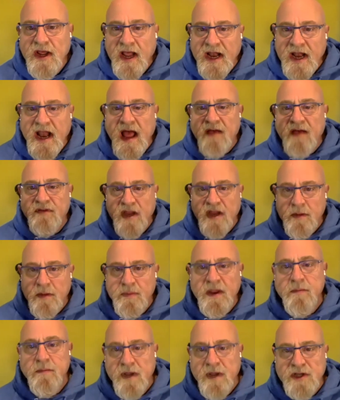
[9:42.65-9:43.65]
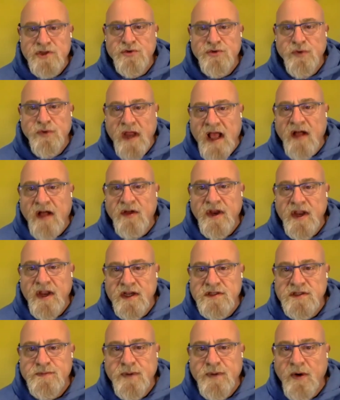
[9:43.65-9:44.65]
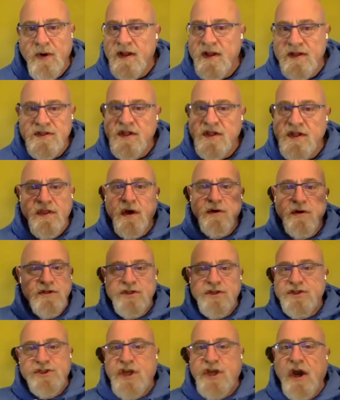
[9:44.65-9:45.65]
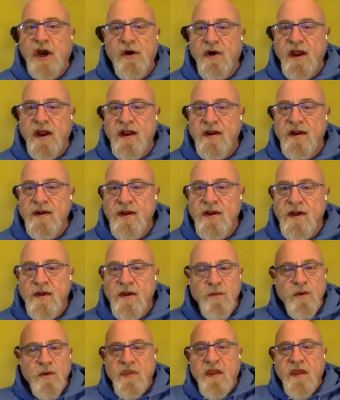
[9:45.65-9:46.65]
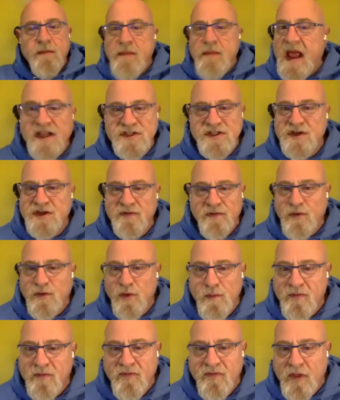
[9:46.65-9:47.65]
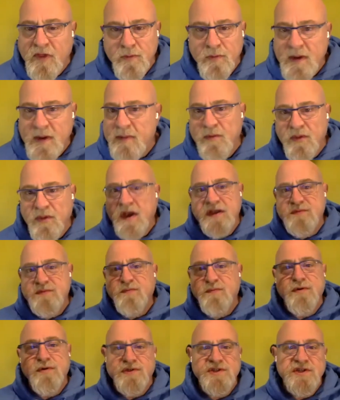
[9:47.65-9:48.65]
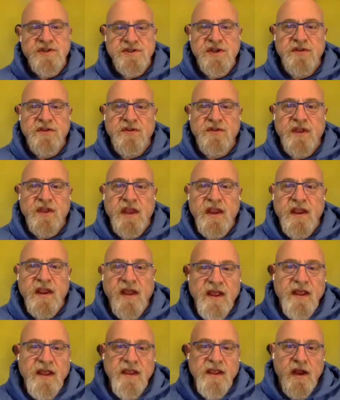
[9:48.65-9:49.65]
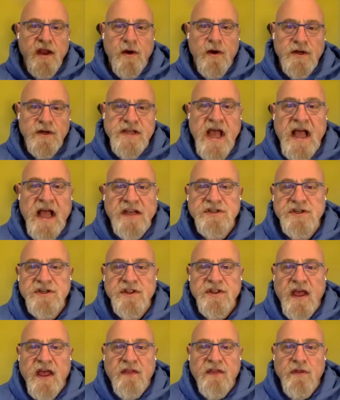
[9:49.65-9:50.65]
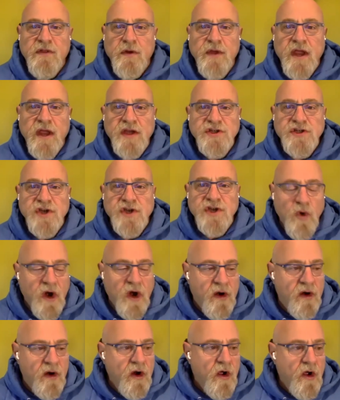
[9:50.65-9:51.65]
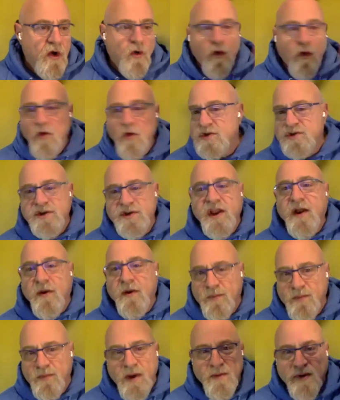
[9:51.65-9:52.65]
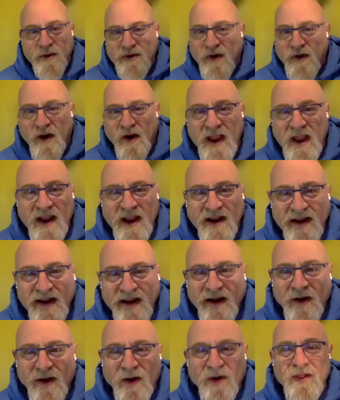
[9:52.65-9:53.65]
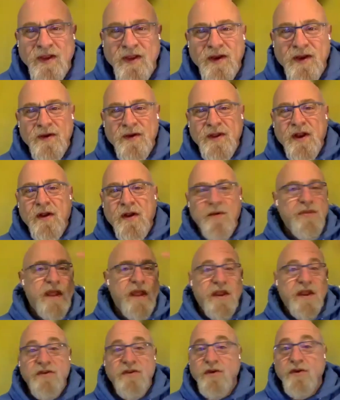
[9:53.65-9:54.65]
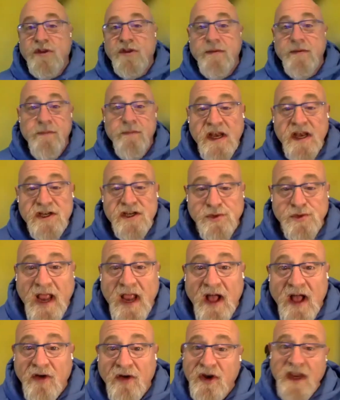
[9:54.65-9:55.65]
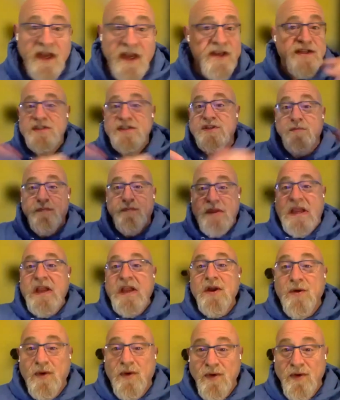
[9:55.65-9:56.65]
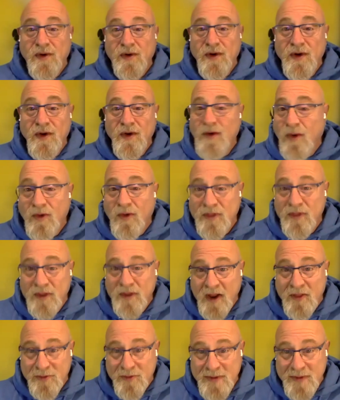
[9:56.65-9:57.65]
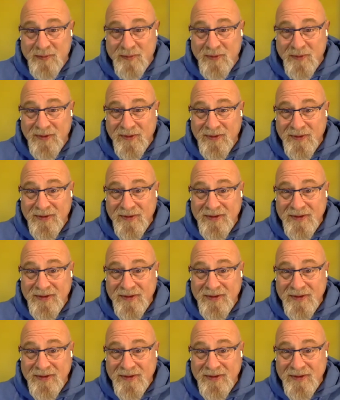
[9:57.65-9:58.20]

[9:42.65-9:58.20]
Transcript: and having it be a mixed reality experience that they're just sharing with a massive group of other people that is persistently you know attached to that location where also you know we were talking earlier you know they could do diminished reality and disappear all the other people